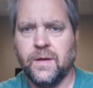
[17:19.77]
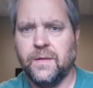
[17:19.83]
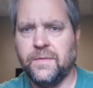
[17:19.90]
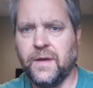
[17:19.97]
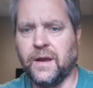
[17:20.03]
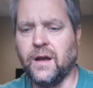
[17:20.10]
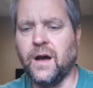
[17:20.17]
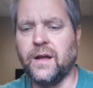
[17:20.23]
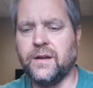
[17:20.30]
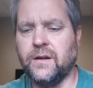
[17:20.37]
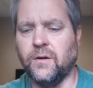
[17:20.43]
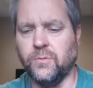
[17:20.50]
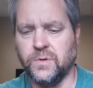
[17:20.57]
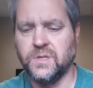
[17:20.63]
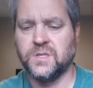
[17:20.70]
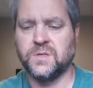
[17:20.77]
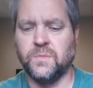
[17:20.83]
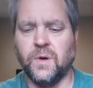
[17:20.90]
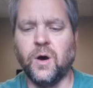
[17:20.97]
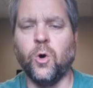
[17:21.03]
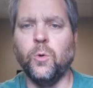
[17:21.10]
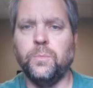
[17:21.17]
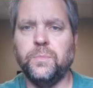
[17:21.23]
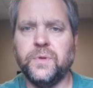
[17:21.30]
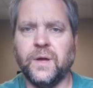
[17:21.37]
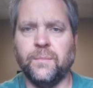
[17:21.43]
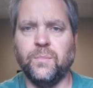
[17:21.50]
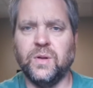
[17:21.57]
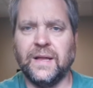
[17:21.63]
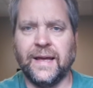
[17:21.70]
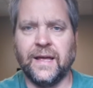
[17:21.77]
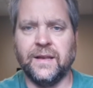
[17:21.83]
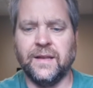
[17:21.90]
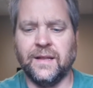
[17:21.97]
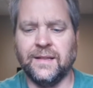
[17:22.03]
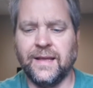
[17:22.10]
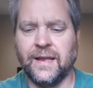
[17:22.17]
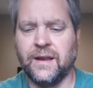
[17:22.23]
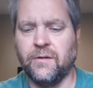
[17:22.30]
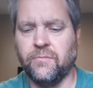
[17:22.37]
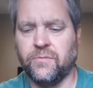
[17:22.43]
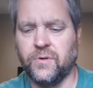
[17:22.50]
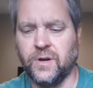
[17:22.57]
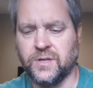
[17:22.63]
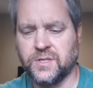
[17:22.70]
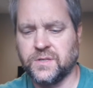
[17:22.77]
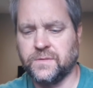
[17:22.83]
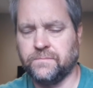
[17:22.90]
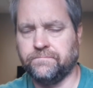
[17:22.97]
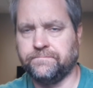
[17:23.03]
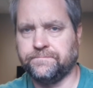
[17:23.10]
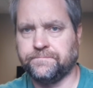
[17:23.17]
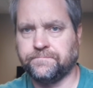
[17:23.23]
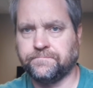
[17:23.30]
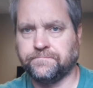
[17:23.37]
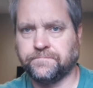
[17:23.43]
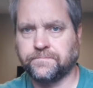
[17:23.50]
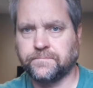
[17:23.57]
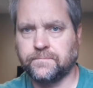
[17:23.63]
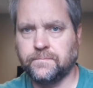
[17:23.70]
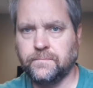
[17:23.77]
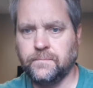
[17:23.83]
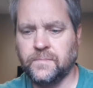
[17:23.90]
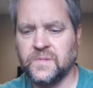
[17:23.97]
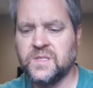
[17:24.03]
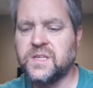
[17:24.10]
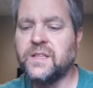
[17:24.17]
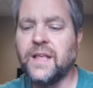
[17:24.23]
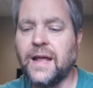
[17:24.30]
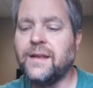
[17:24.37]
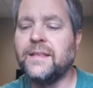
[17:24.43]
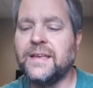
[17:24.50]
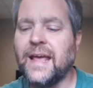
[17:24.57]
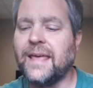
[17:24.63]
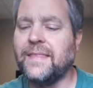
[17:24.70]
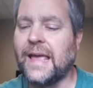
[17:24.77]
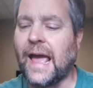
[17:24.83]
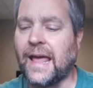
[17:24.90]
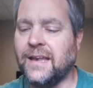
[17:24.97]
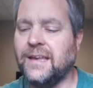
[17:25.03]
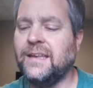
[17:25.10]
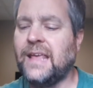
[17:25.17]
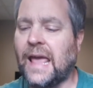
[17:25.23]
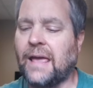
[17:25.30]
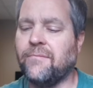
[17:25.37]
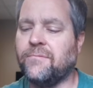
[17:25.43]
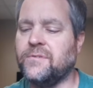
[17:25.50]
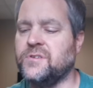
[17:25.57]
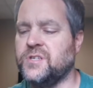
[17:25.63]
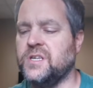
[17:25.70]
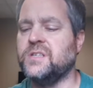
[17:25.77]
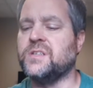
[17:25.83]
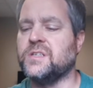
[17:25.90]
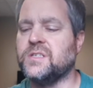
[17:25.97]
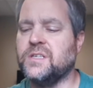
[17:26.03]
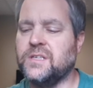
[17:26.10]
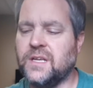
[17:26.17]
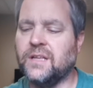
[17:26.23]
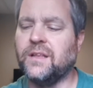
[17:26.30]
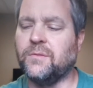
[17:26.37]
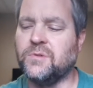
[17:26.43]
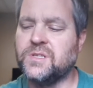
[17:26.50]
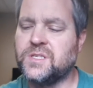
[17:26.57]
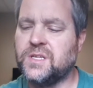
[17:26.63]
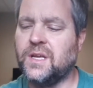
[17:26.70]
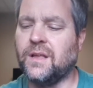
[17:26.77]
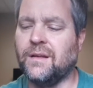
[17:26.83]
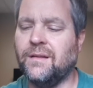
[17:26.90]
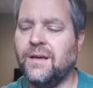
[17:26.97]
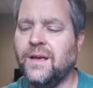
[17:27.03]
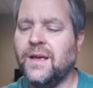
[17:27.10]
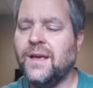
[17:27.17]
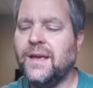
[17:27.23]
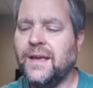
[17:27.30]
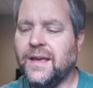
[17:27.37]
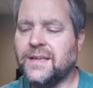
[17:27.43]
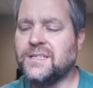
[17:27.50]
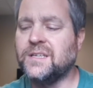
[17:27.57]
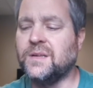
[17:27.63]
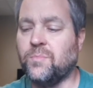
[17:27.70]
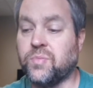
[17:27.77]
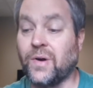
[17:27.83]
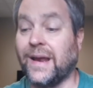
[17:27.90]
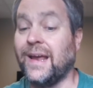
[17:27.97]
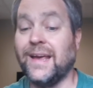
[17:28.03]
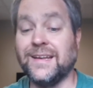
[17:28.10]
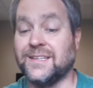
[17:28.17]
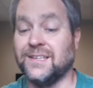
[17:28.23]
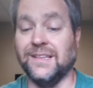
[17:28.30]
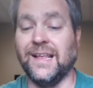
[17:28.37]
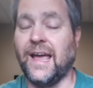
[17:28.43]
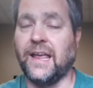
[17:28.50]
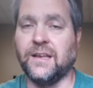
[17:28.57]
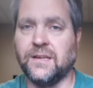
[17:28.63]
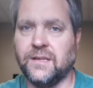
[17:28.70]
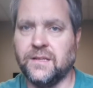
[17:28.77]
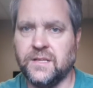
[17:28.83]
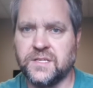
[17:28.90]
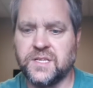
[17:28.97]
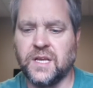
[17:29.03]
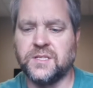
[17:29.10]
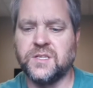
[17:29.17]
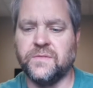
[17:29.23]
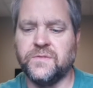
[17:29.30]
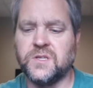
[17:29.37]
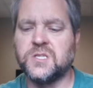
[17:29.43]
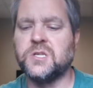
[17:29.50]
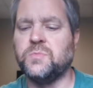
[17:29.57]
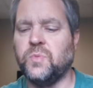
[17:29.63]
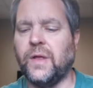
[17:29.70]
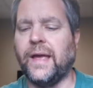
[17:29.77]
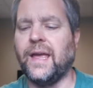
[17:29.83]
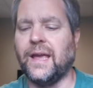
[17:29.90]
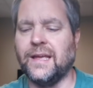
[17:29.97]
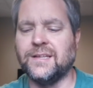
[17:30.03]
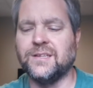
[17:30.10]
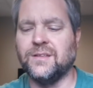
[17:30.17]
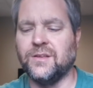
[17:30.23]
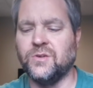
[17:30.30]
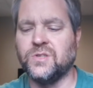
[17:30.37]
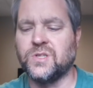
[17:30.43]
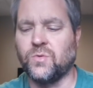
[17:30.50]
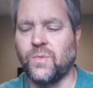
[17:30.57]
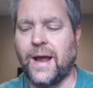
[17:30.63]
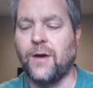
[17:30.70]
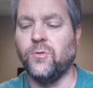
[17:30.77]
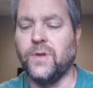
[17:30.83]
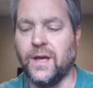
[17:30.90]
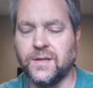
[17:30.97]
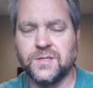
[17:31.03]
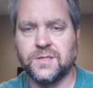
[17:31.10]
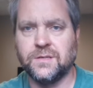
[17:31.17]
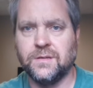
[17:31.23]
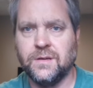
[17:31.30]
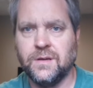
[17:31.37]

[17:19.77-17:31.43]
that God had always hoped and planned and laid out for us. See, at the end of the day, the end game for Jesus in dealing with sin isn't bringing it to light in the sense of displaying it to those around us.